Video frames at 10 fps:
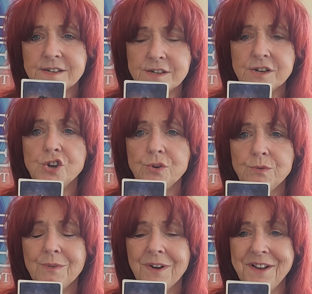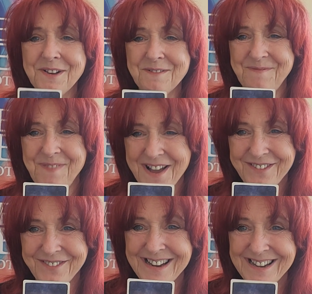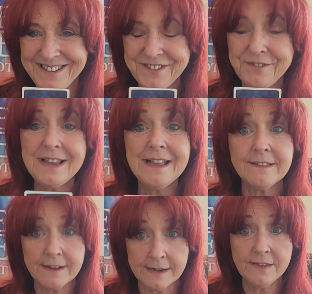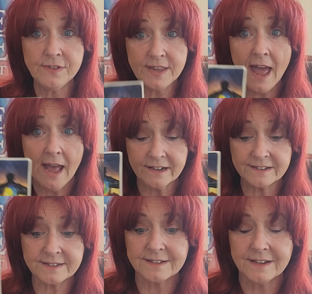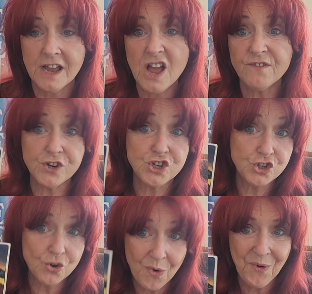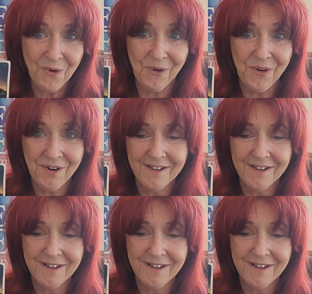to clear the decks, for sure.